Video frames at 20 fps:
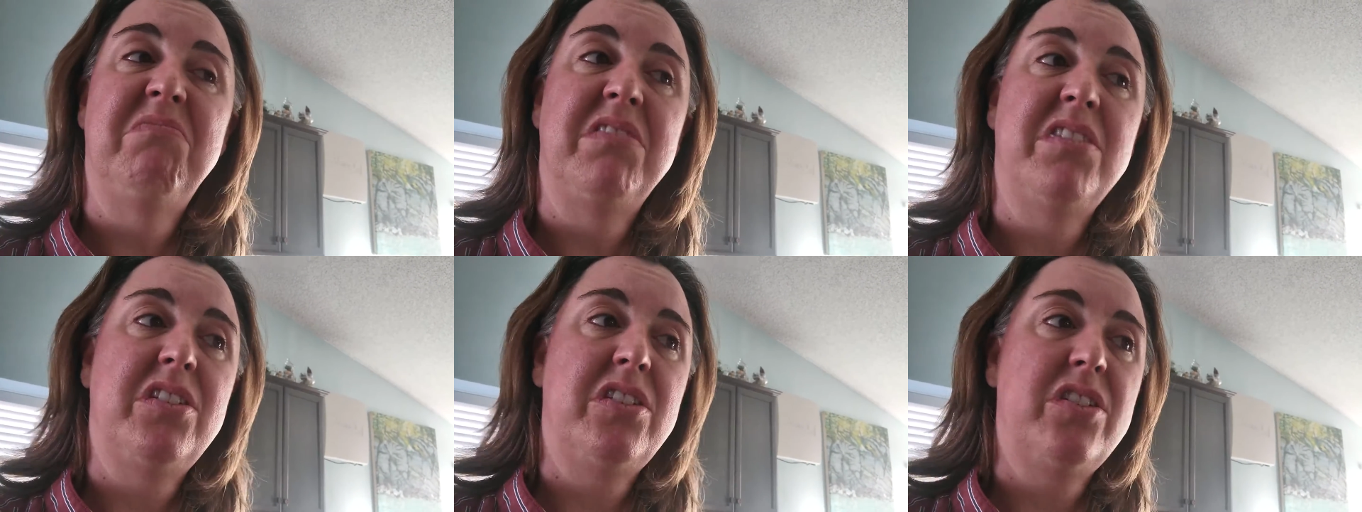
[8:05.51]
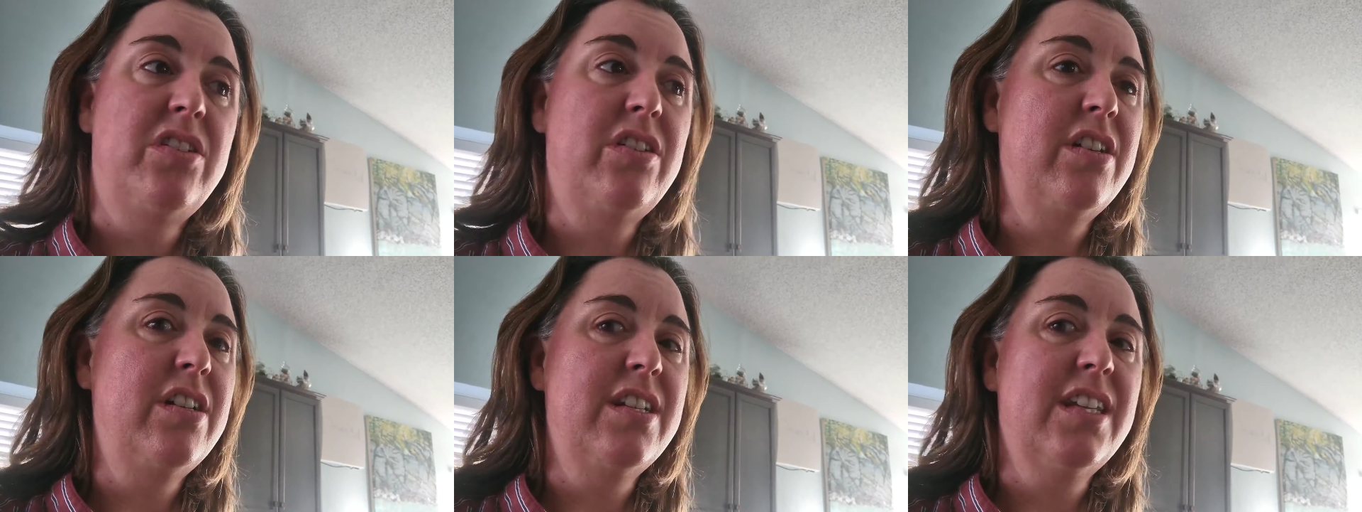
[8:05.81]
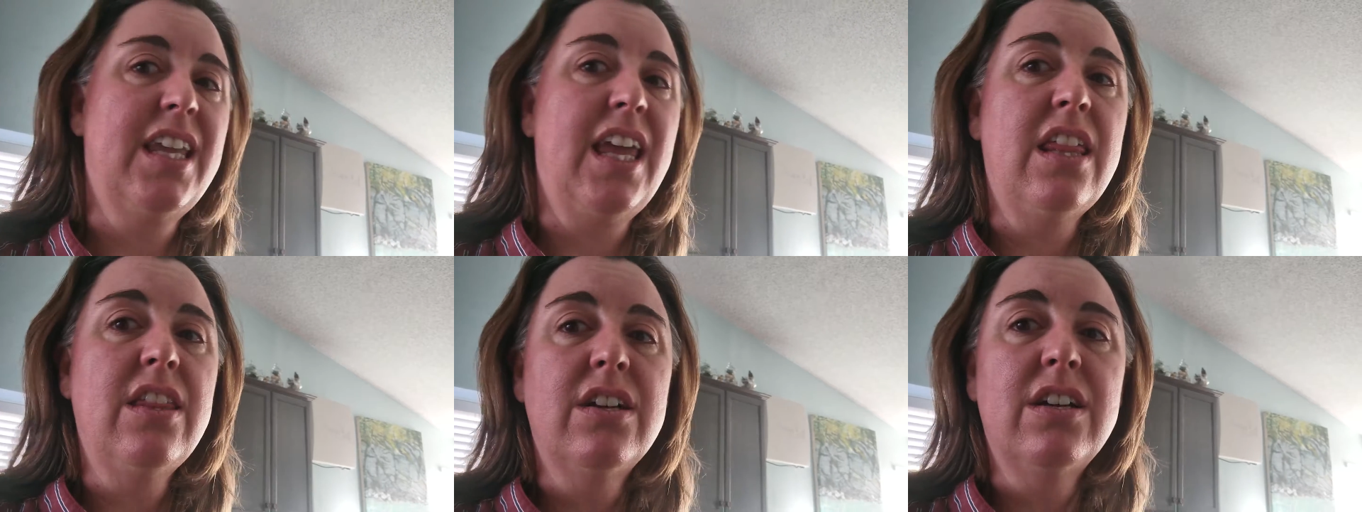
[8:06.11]
Stir it
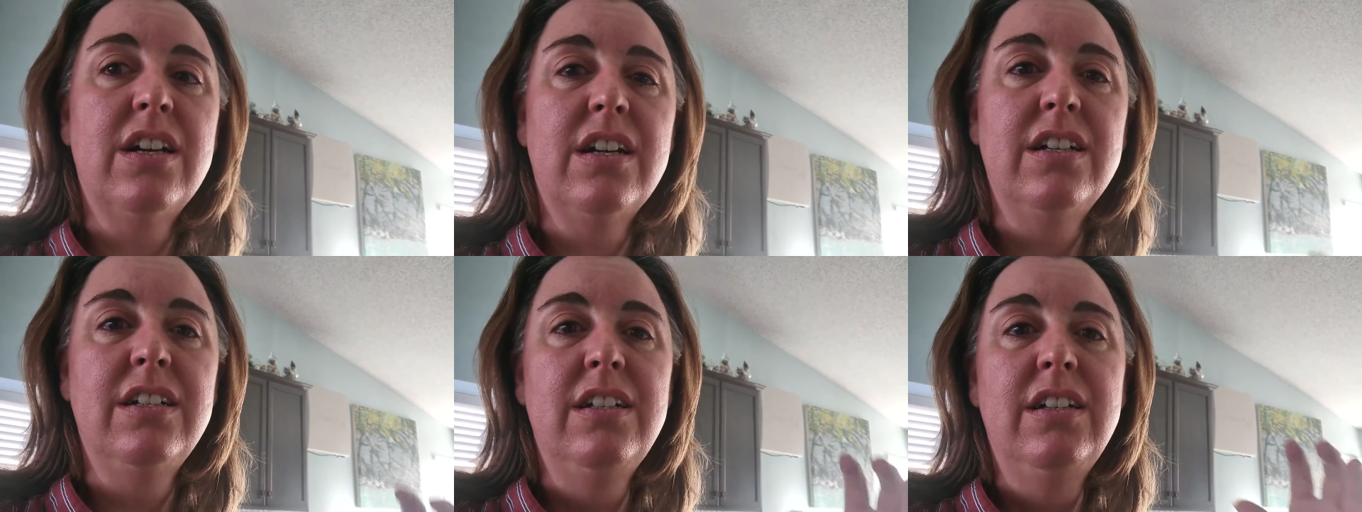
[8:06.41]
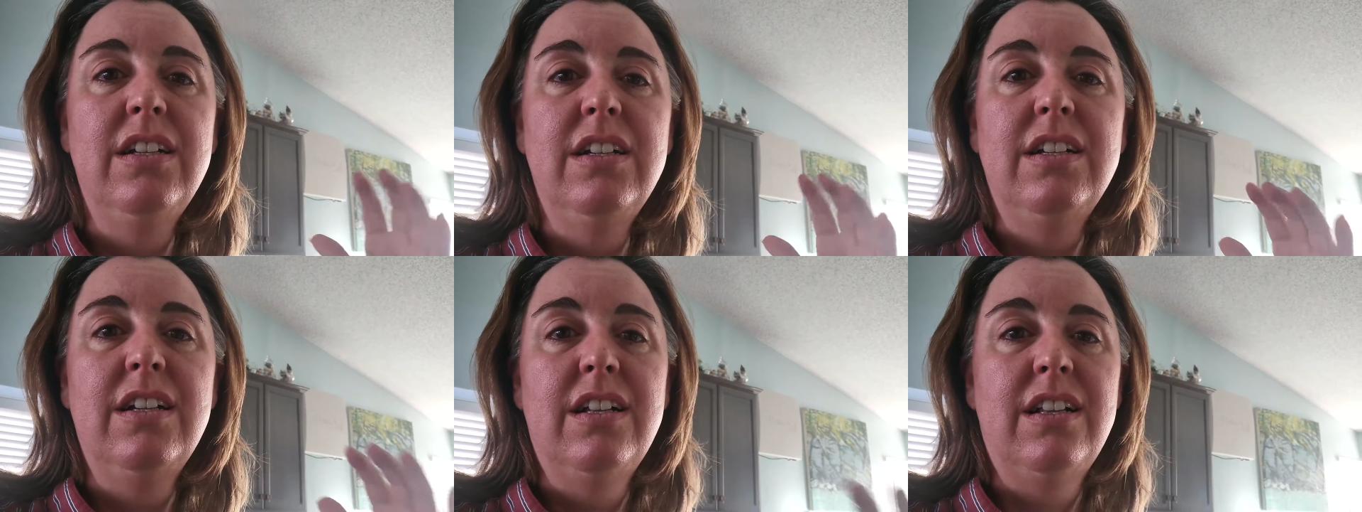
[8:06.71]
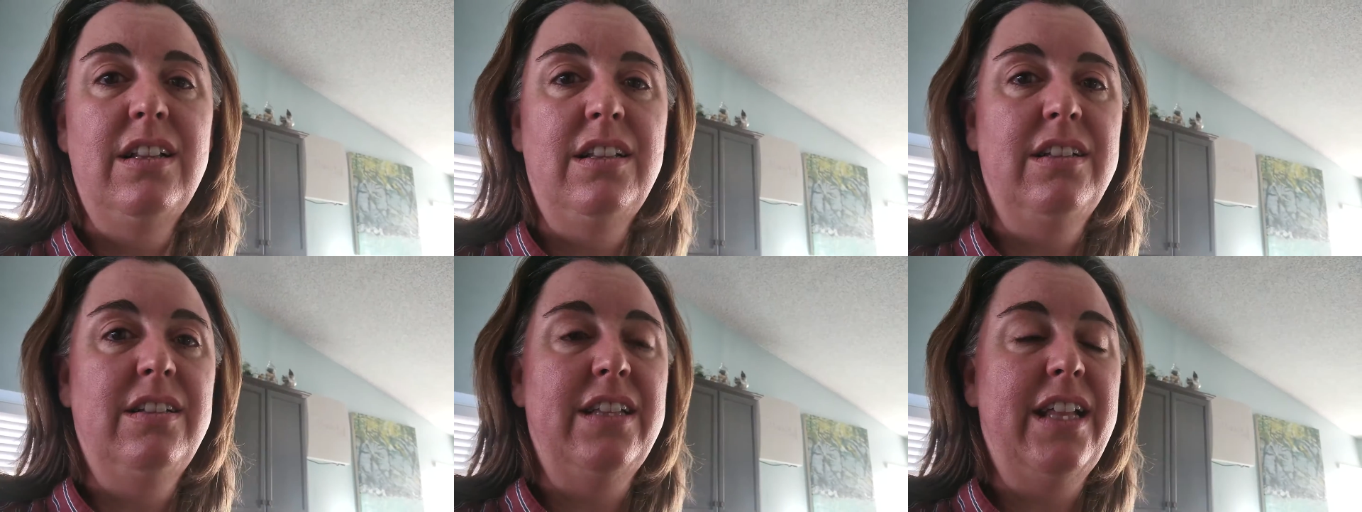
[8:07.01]
together,
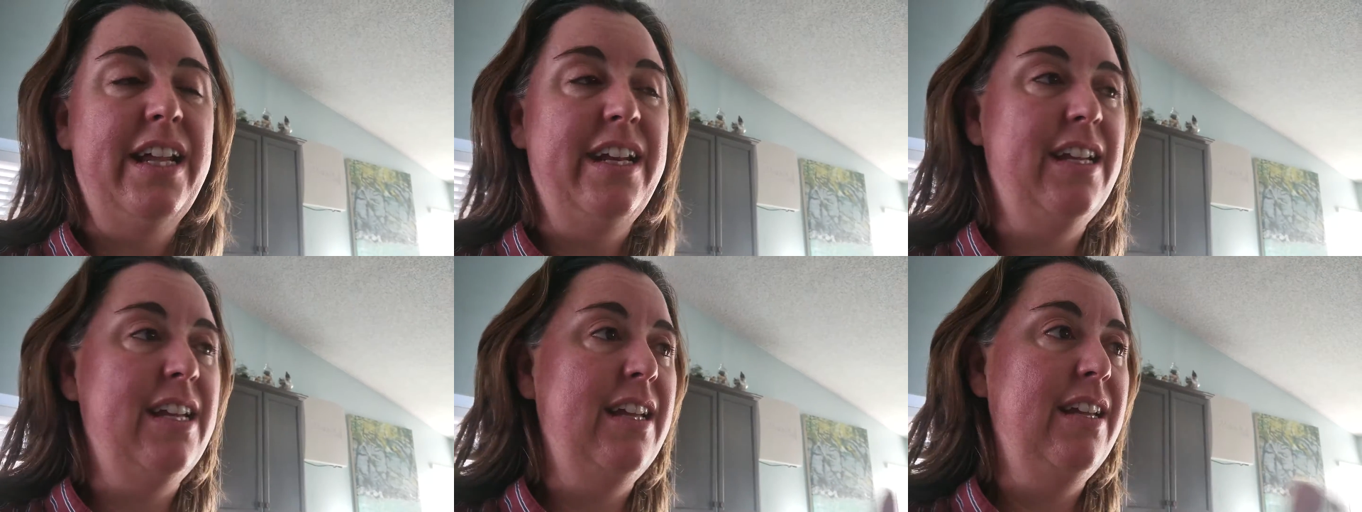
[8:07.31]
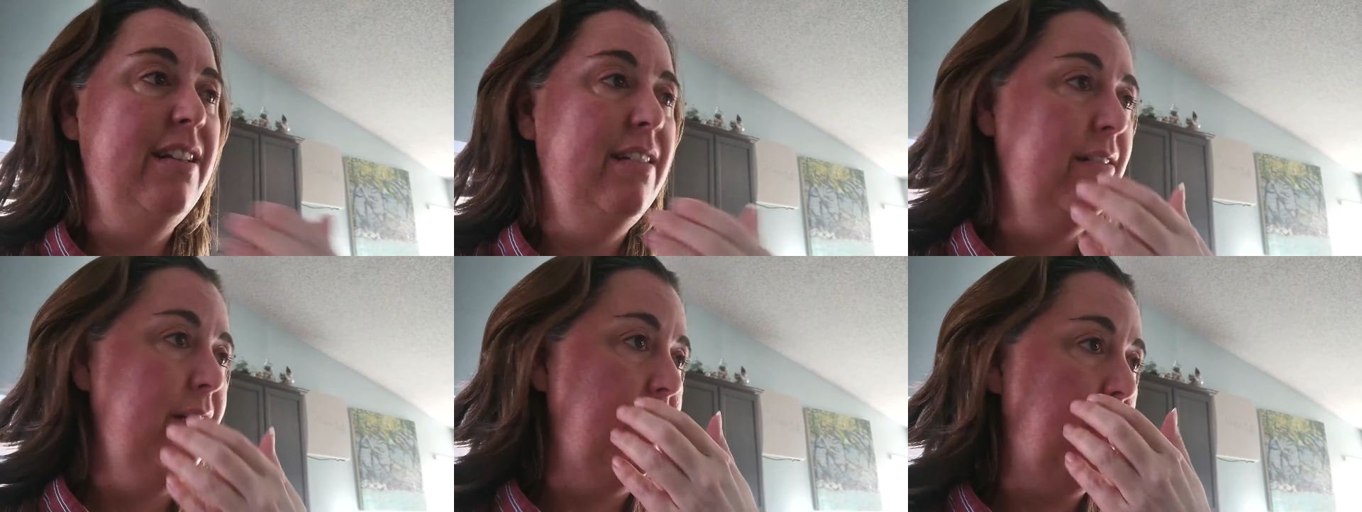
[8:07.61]
let it